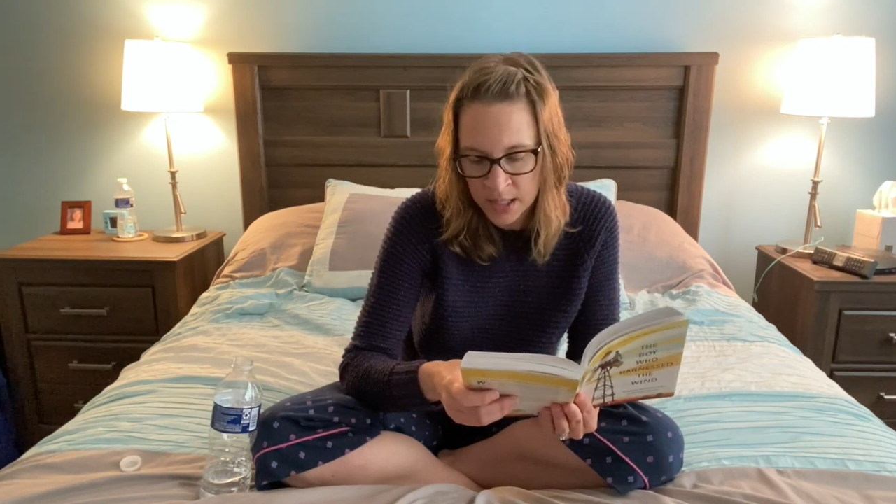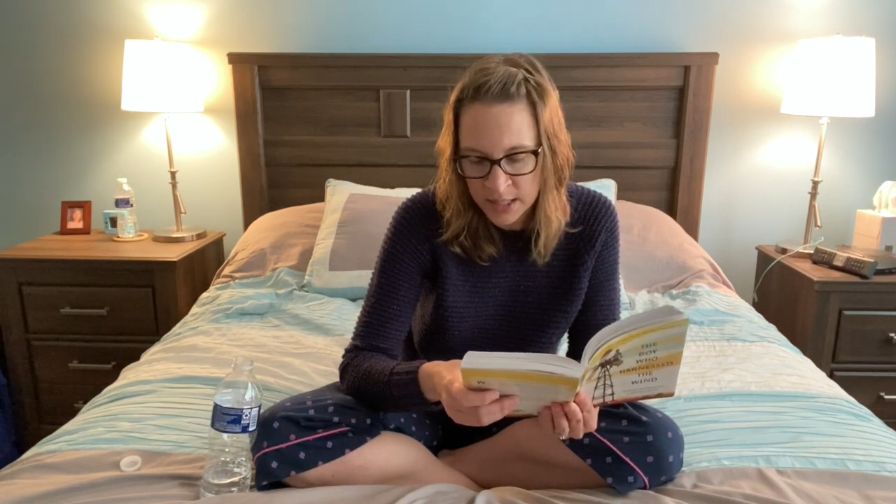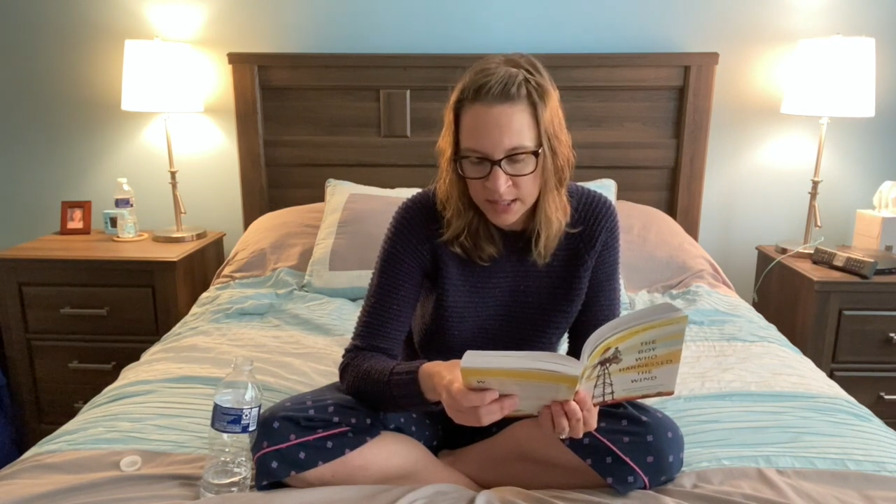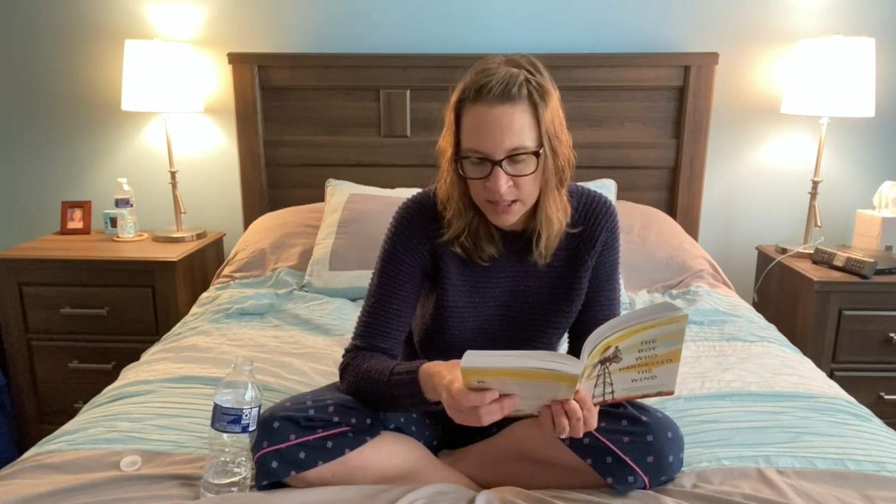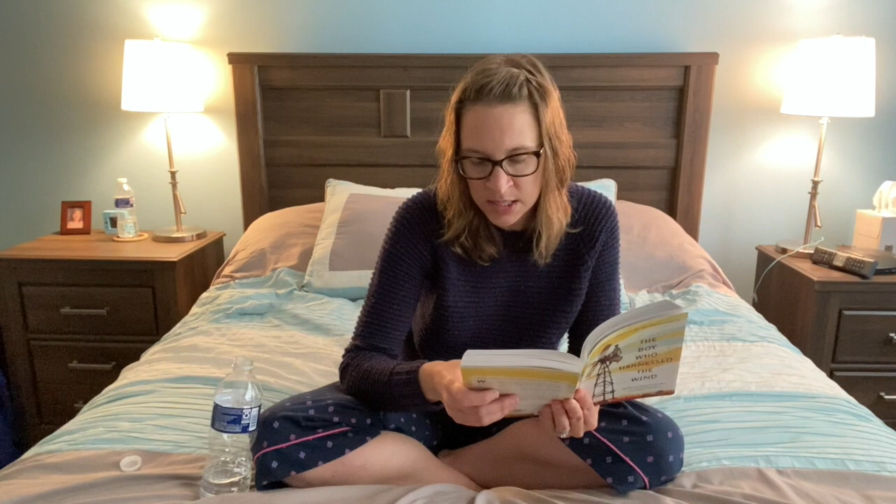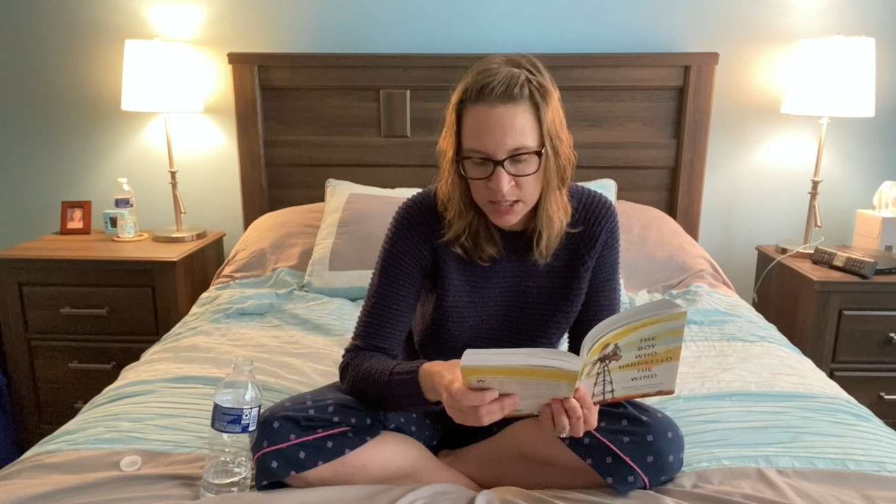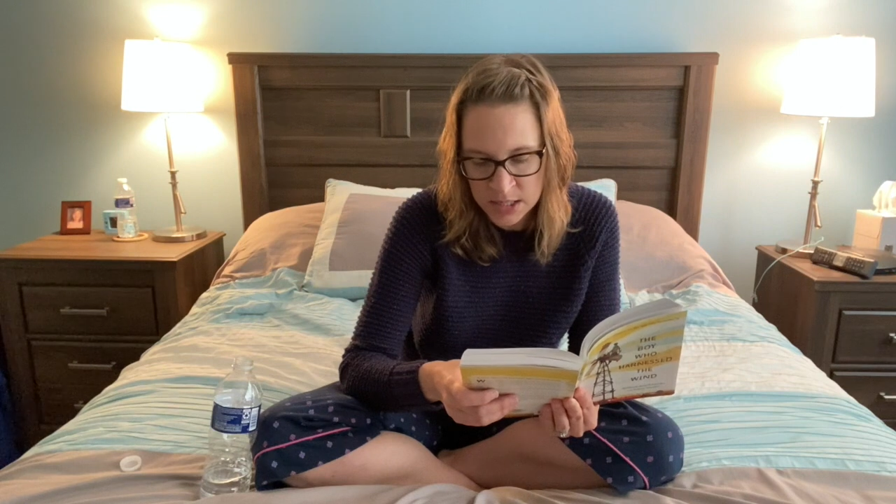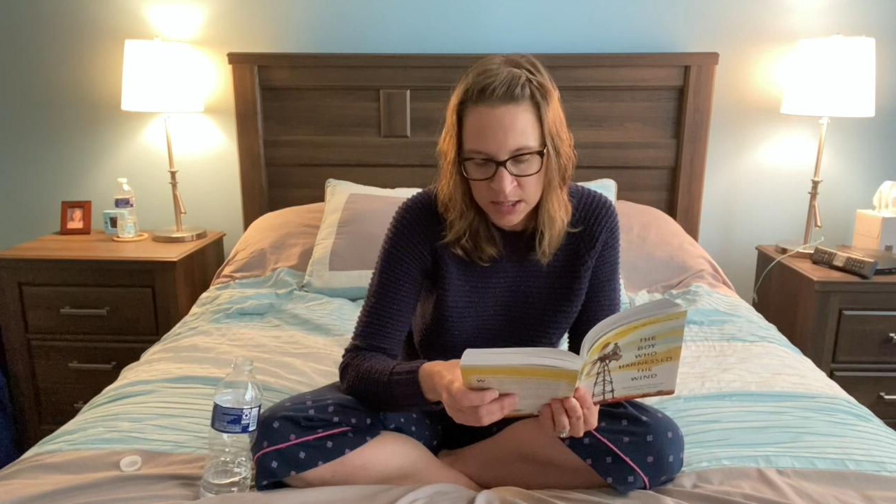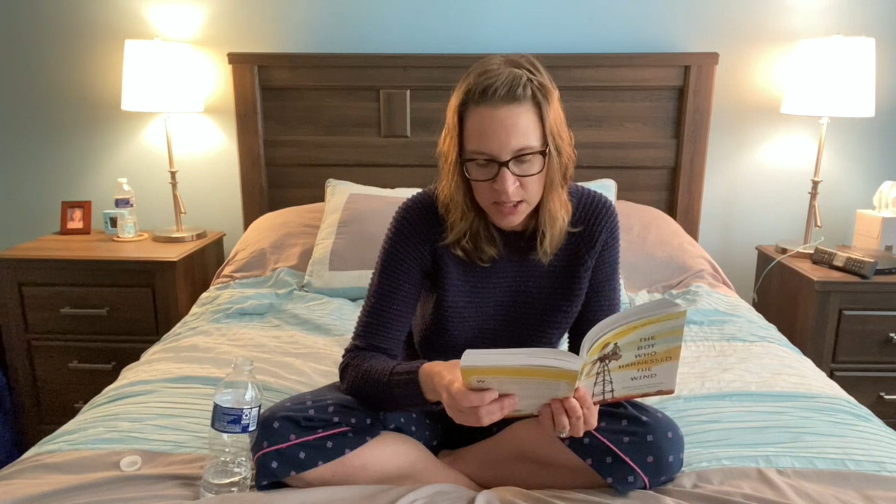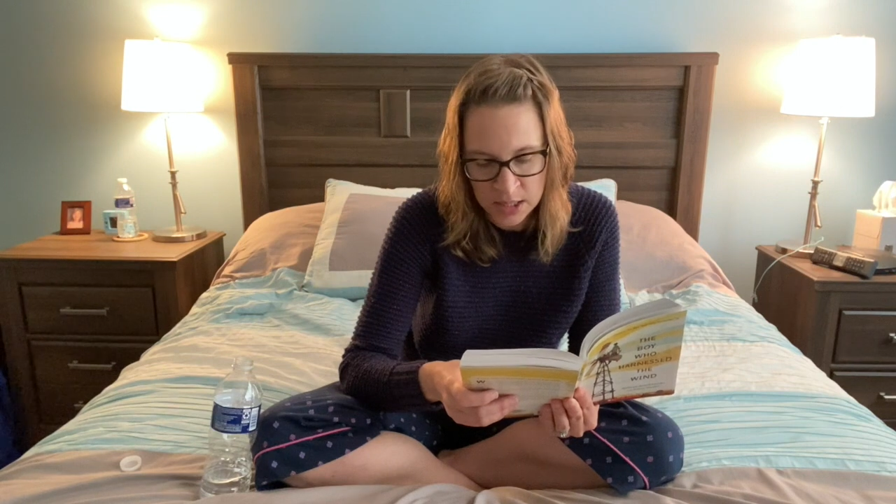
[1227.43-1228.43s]
I
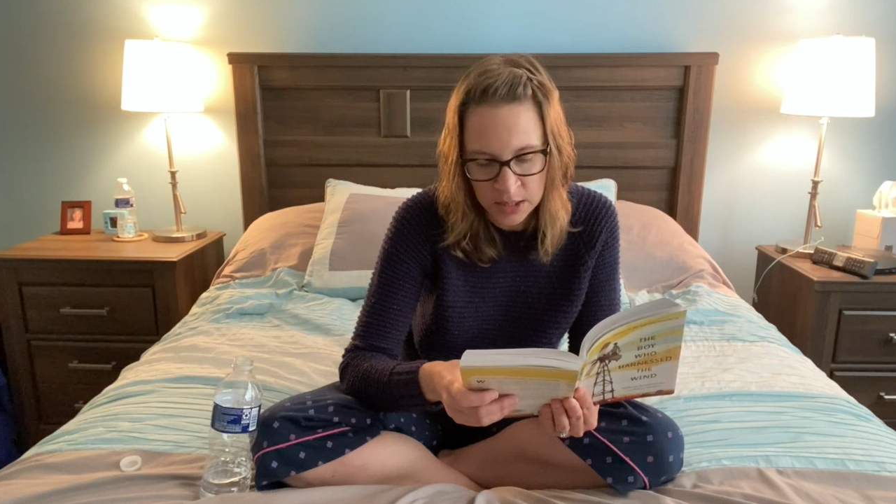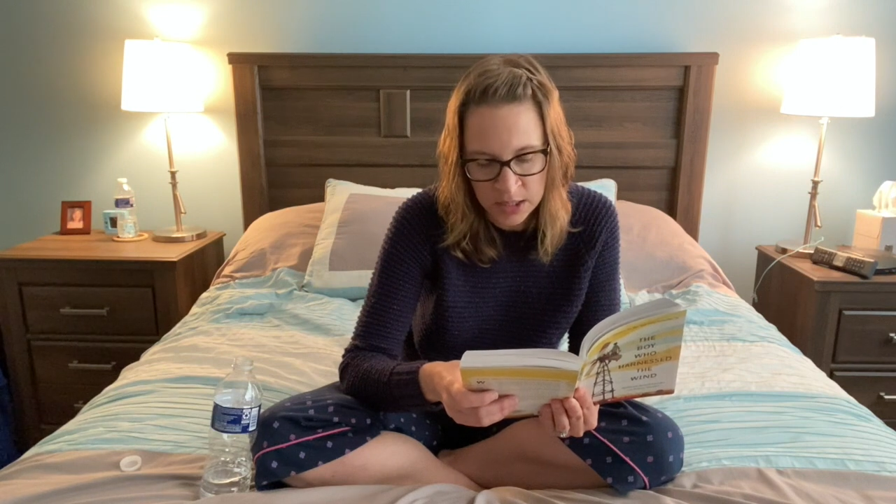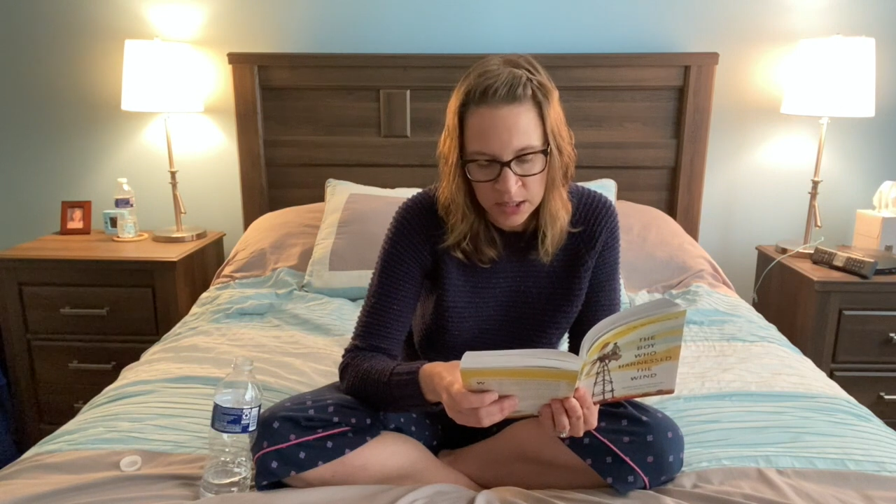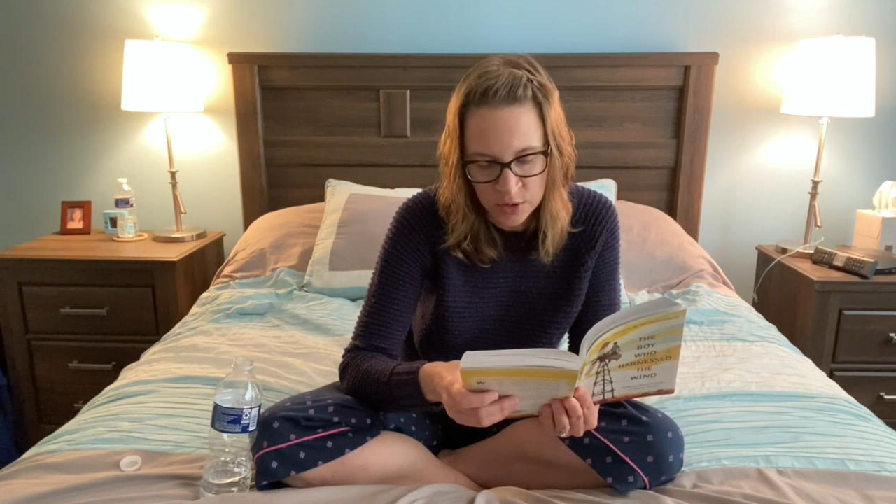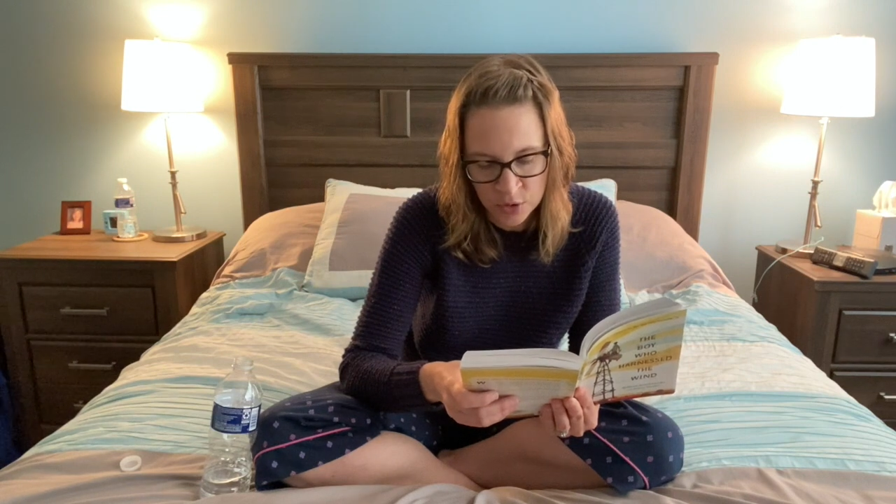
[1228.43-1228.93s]
teased. He leaned